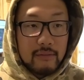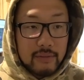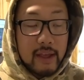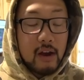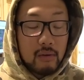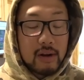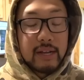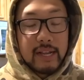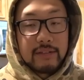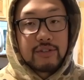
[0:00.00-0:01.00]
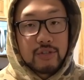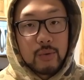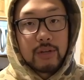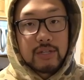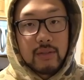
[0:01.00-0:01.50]
they are running in
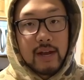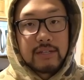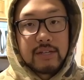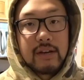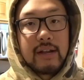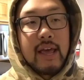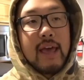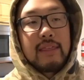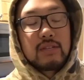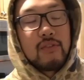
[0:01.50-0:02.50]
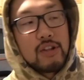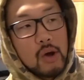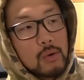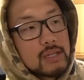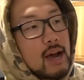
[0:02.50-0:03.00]
Seward, so that is good. This video
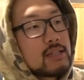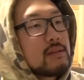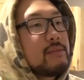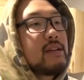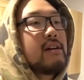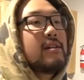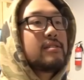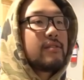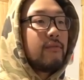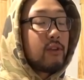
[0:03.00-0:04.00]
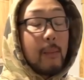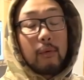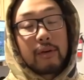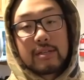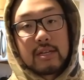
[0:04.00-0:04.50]
was awesome because of a
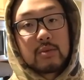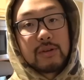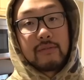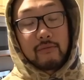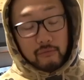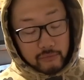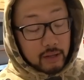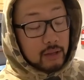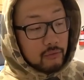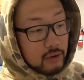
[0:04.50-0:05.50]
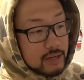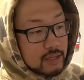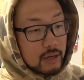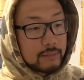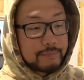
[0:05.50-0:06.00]
couple reasons. We filled the
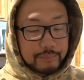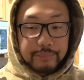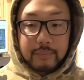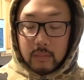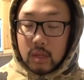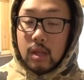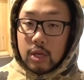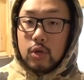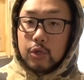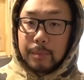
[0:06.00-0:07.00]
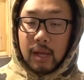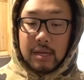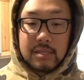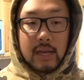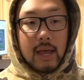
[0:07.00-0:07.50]
freezer, huge
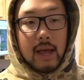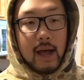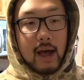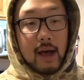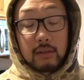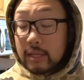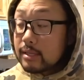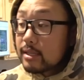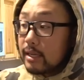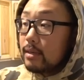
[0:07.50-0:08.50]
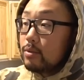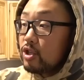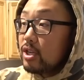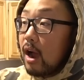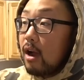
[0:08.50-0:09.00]
plus. Uh, Lindsay,
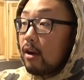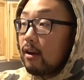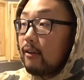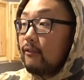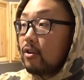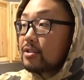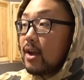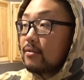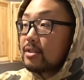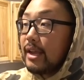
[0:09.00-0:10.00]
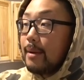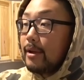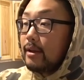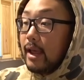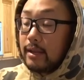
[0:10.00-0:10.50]
she caught her first ever
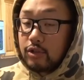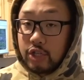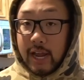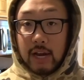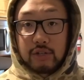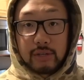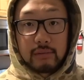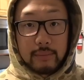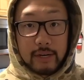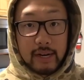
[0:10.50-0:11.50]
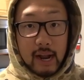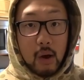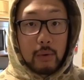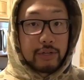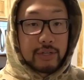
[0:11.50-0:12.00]
salmon, and she actually limited it
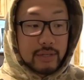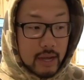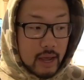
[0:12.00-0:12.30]
out, which is